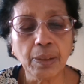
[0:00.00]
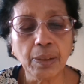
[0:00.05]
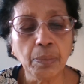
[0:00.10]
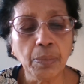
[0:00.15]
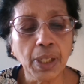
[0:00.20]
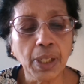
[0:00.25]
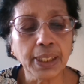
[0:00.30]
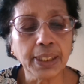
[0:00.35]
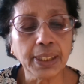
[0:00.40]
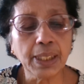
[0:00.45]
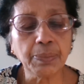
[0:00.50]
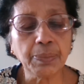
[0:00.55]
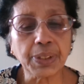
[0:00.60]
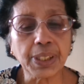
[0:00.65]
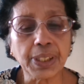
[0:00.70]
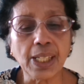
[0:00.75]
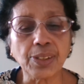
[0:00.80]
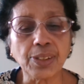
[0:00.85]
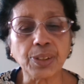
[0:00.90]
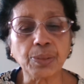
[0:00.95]
by
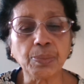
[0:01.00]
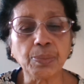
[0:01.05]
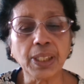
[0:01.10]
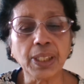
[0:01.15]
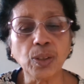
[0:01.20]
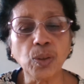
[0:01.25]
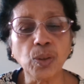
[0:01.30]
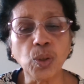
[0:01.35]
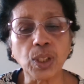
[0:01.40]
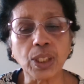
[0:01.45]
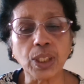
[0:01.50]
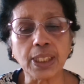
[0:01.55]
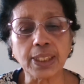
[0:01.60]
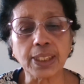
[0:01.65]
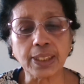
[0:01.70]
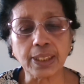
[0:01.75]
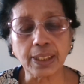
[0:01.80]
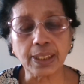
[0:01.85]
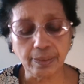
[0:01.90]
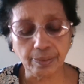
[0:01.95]
themselves, by the
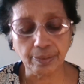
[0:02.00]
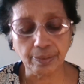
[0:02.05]
owners.